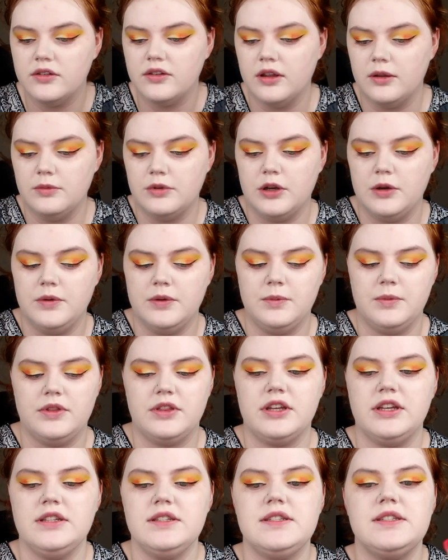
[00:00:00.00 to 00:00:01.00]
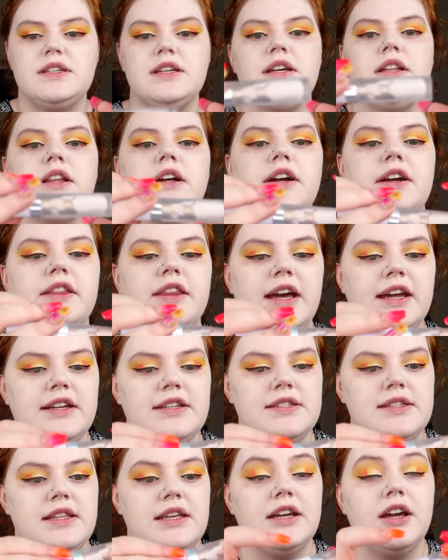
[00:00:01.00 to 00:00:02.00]
Time to go in with concealer. That
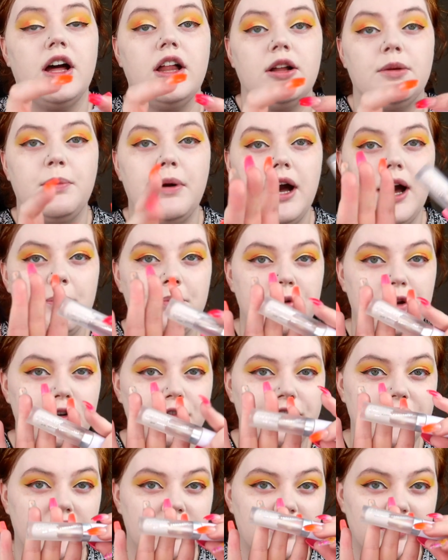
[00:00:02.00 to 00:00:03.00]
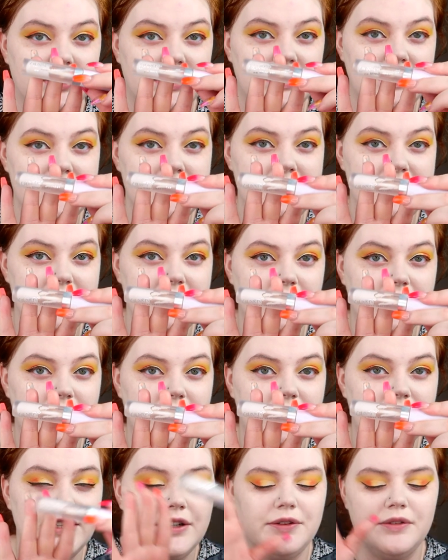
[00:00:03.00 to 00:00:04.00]
is the ColourPop No Filter
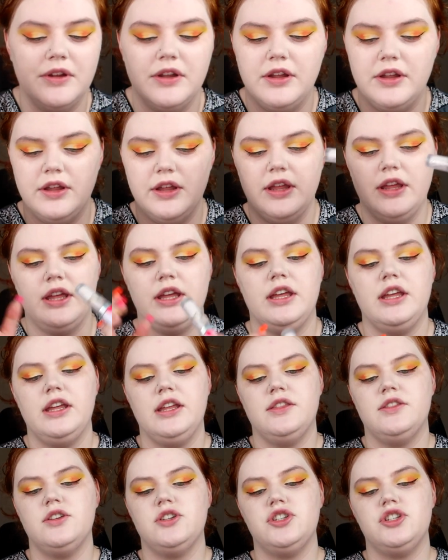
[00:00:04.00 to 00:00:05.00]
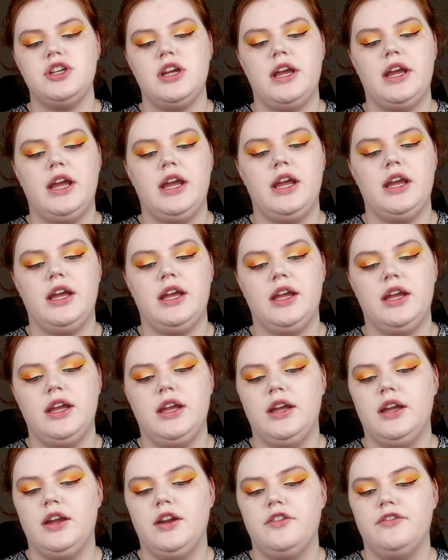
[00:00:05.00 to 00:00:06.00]
Concealer in the
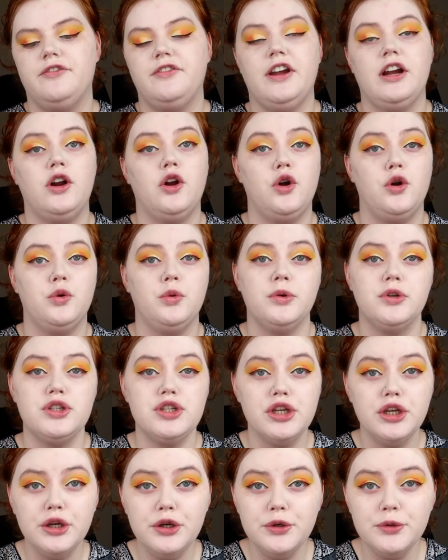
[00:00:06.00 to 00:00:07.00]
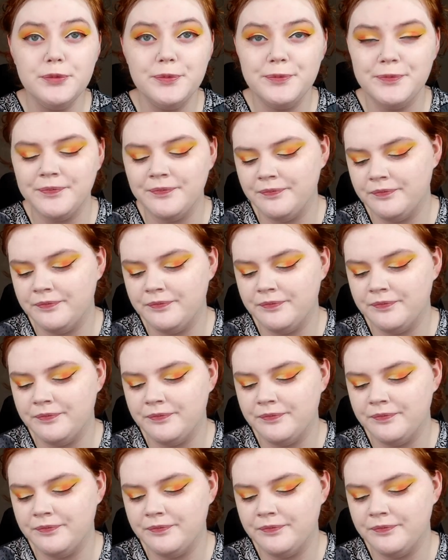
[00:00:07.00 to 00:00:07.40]
shade Fair 02.